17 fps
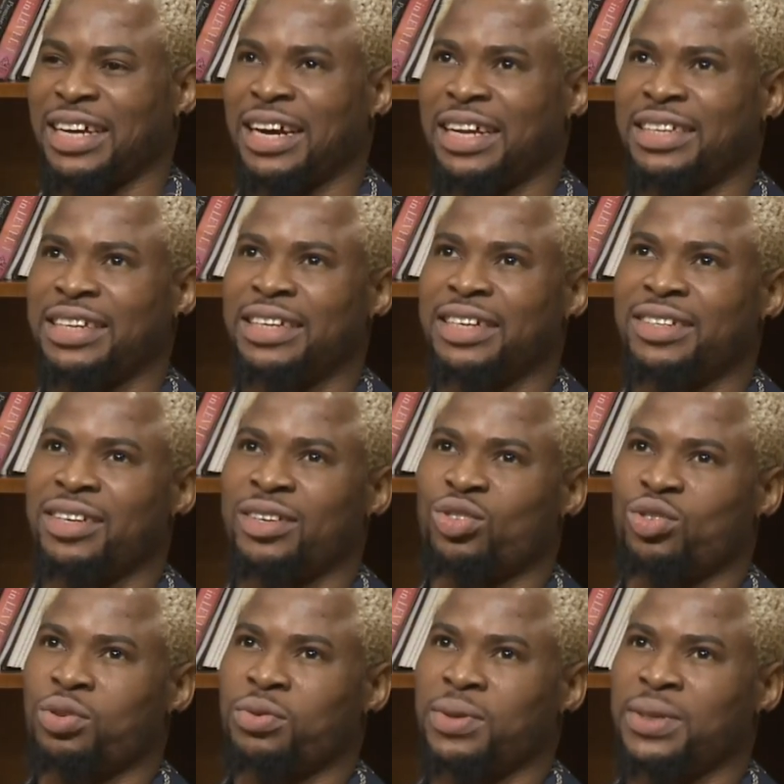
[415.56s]
I think, is a
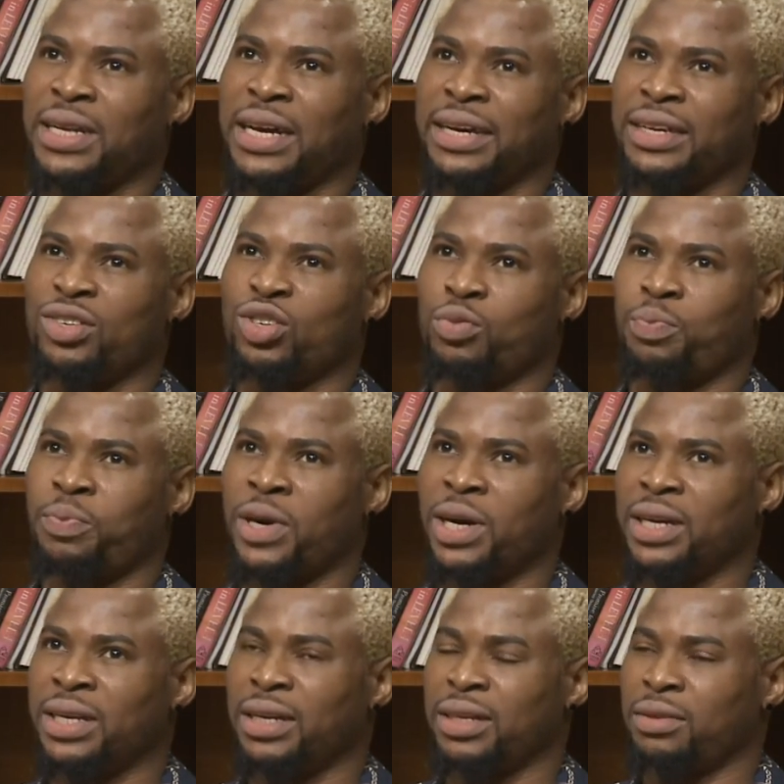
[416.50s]
story that
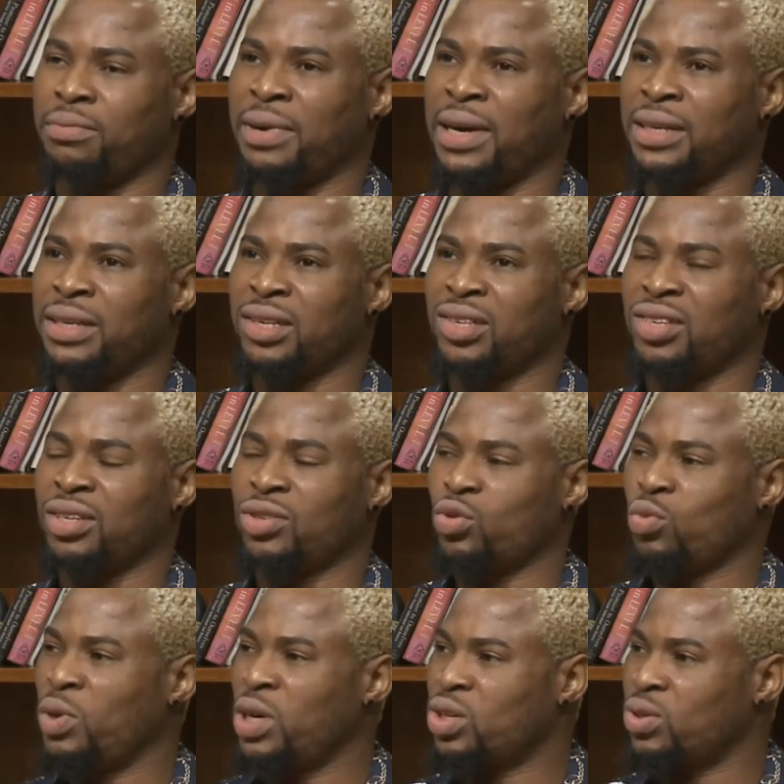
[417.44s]
inspired by the
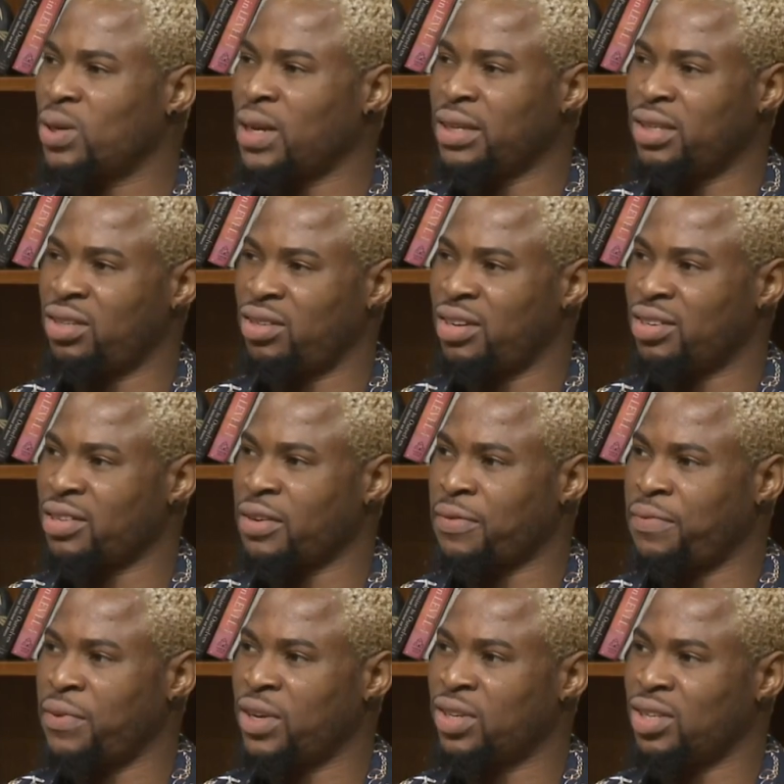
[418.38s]
situation Nigerians are
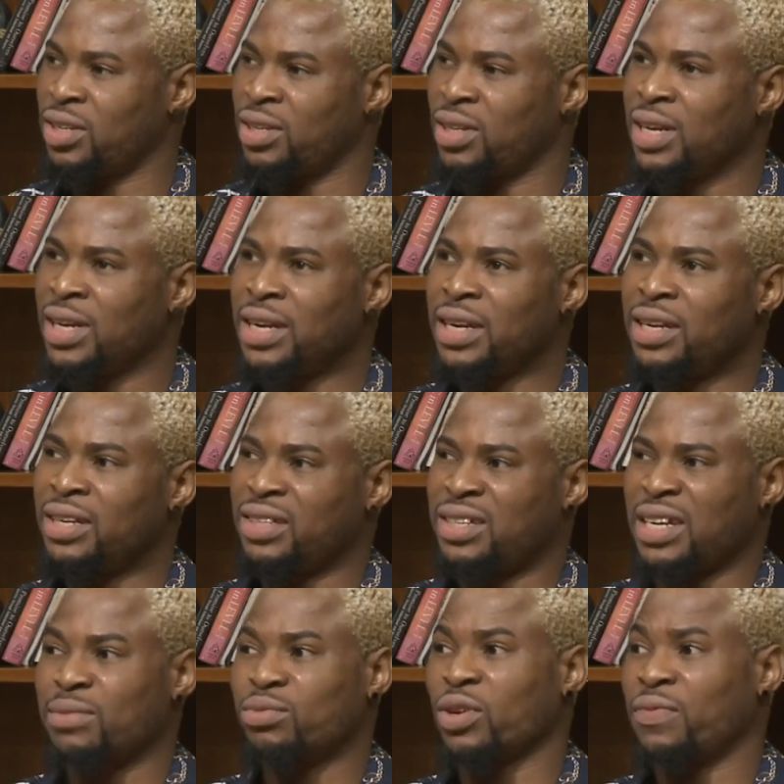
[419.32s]
facing in
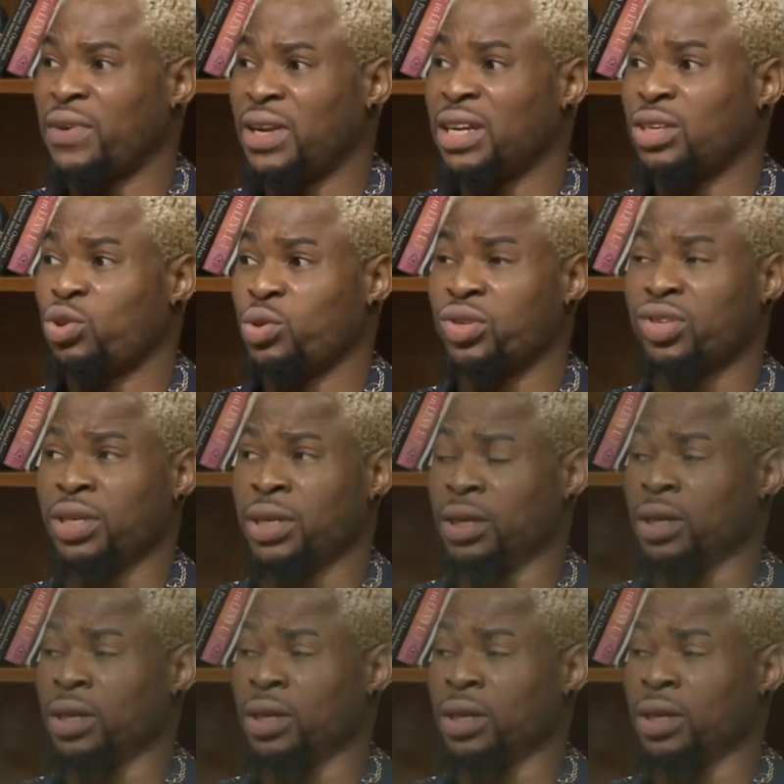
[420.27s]
terms blackout. of electricity.